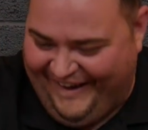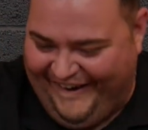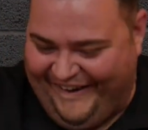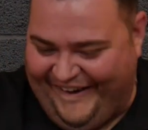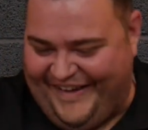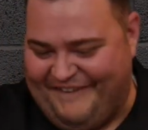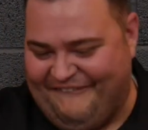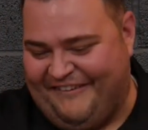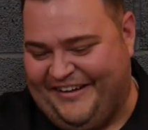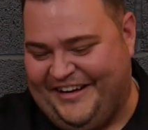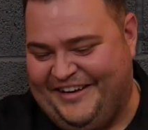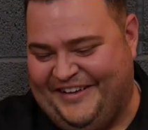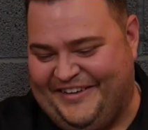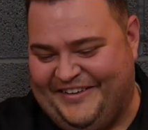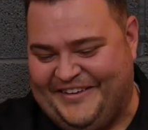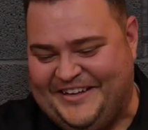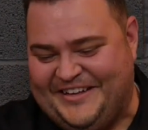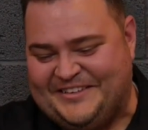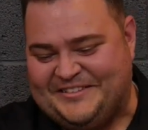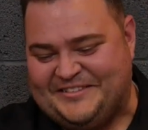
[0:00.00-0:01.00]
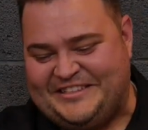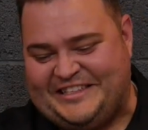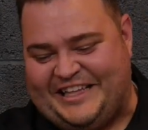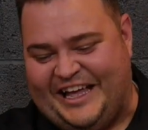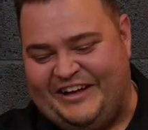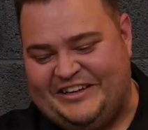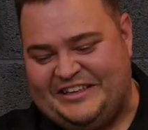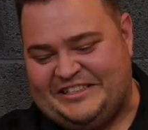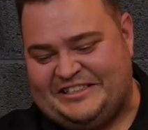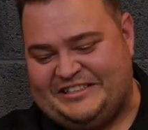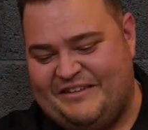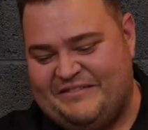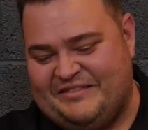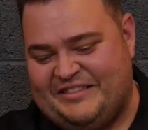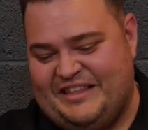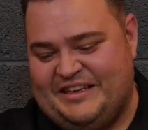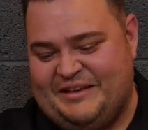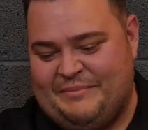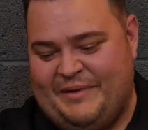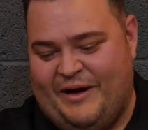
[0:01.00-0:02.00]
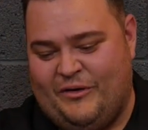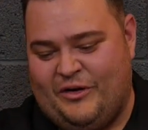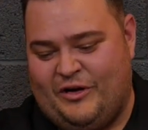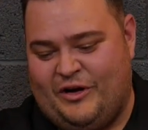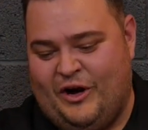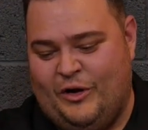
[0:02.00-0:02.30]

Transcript: All right, I want to know. Tell us something about